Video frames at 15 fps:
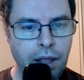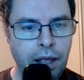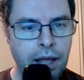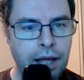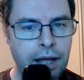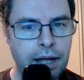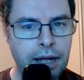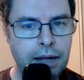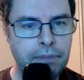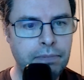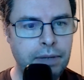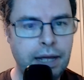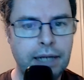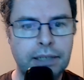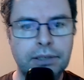
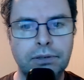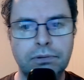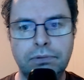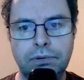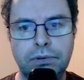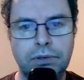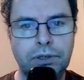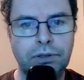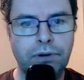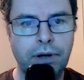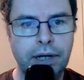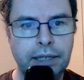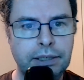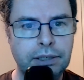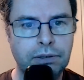so
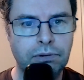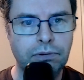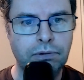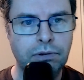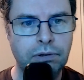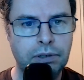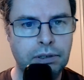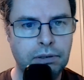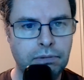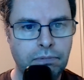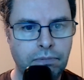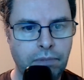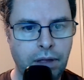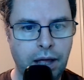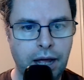tries scored
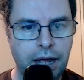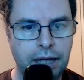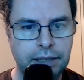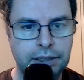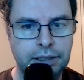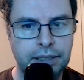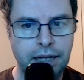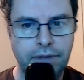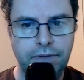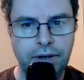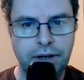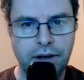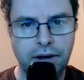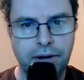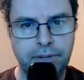is
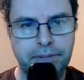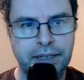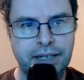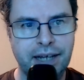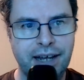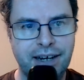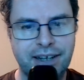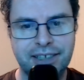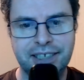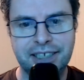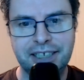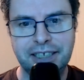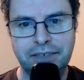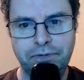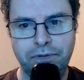definitely not up to date because it
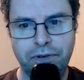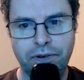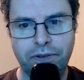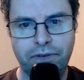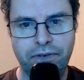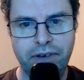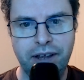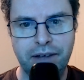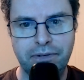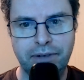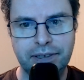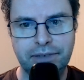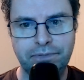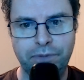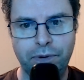says 4-3. It
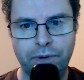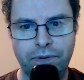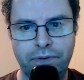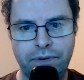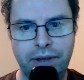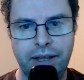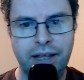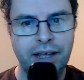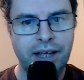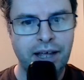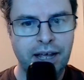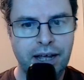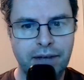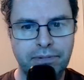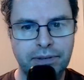wasn't 4-3.
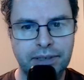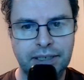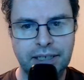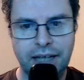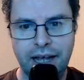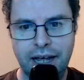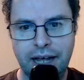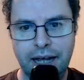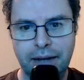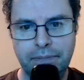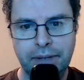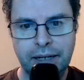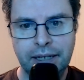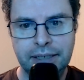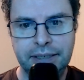It was
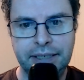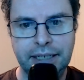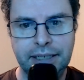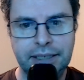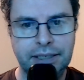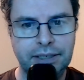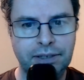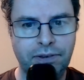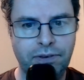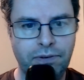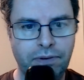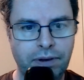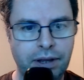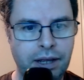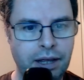
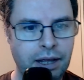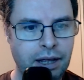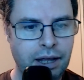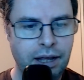6-3.